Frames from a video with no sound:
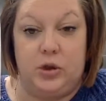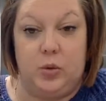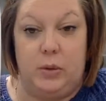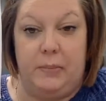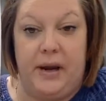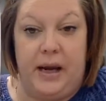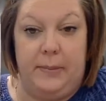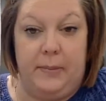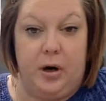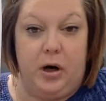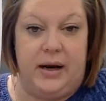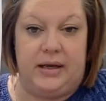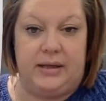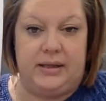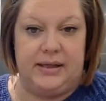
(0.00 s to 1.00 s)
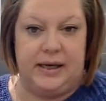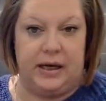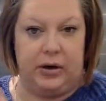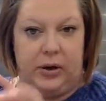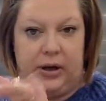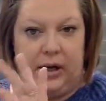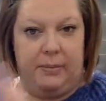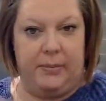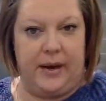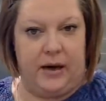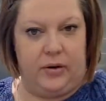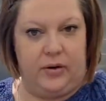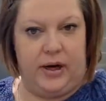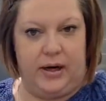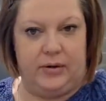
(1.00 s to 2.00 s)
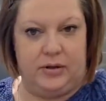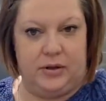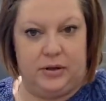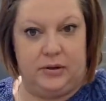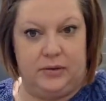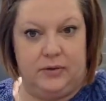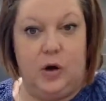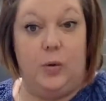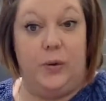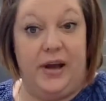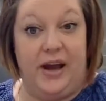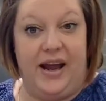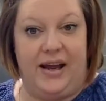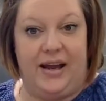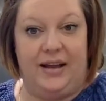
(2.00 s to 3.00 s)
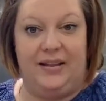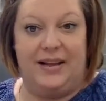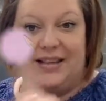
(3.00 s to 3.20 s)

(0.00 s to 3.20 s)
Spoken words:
a paper and decorate a background. Okay, let's